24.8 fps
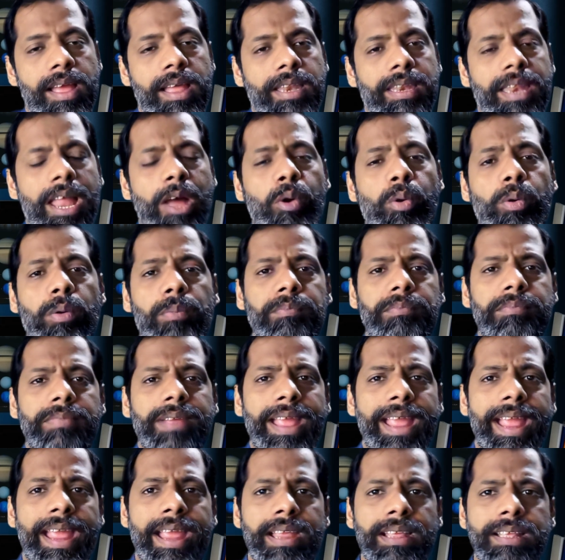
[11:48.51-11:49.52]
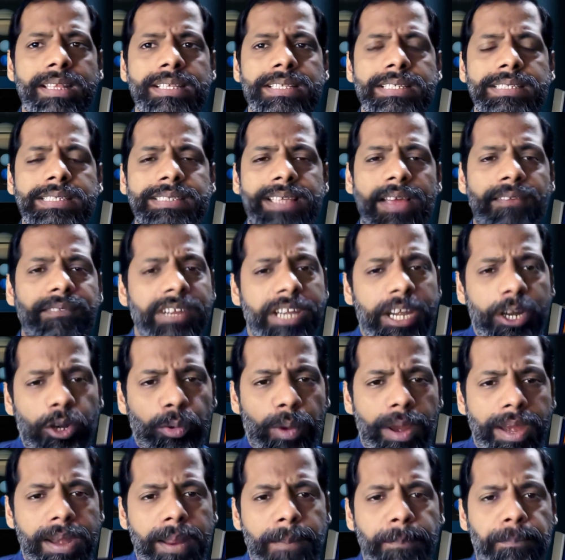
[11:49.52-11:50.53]
Now, 70 to
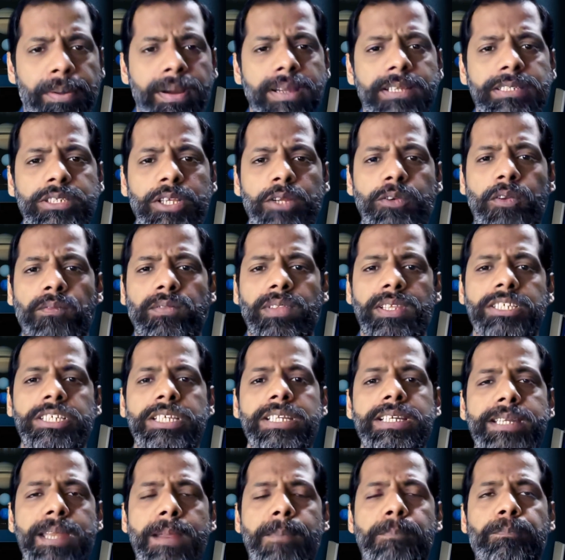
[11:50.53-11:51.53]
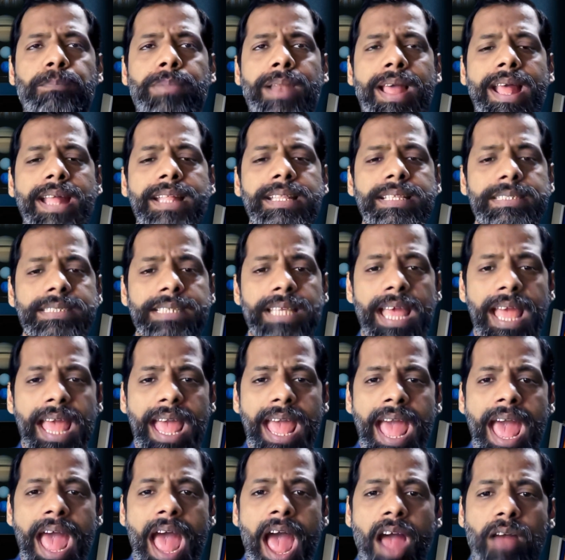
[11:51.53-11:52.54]
80% of the GTM plans
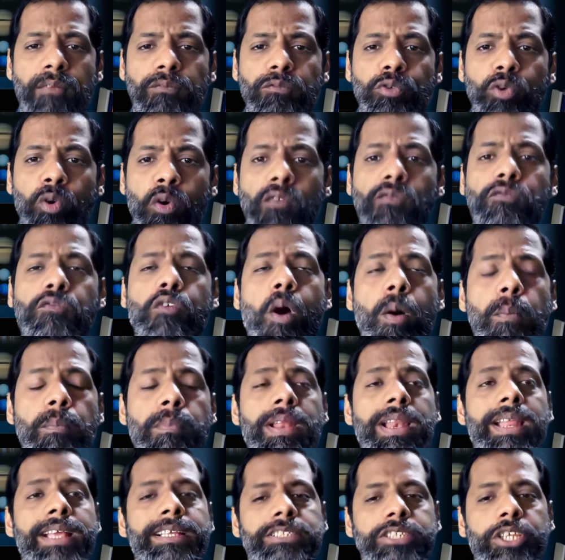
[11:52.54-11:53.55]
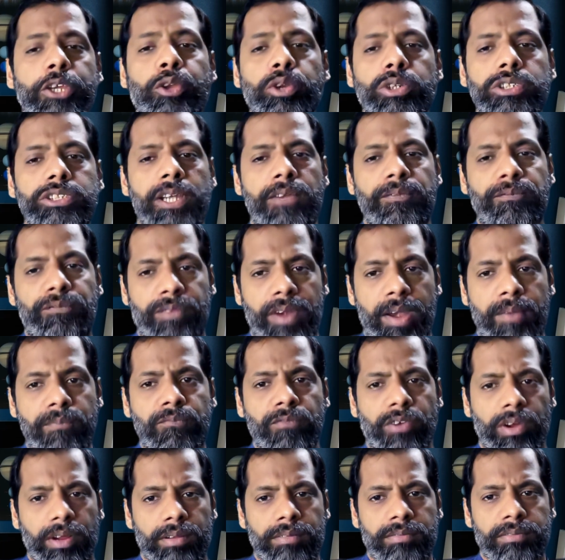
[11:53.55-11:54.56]
have no formal execution
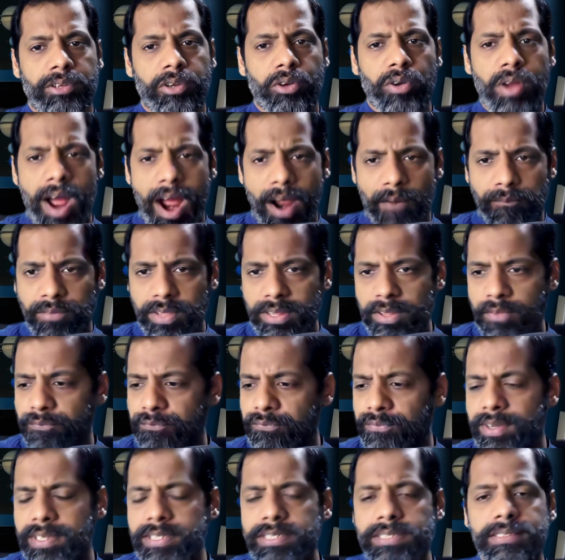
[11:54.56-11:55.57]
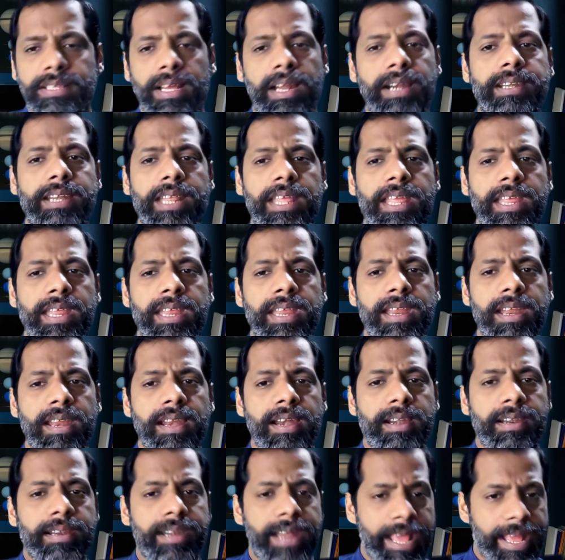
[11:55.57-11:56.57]
framework, after the first 30
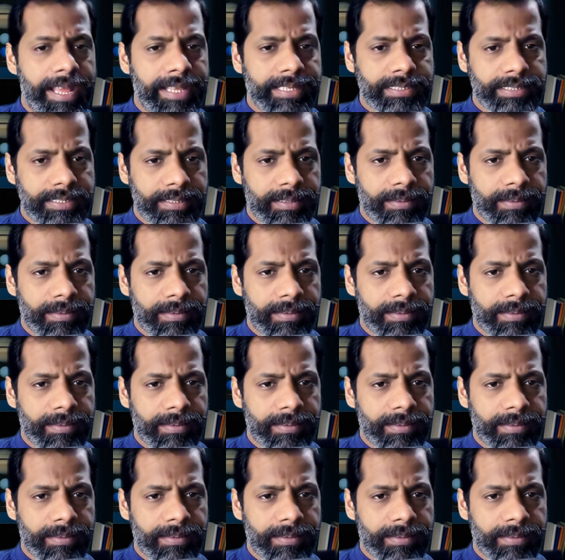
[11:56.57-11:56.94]
days.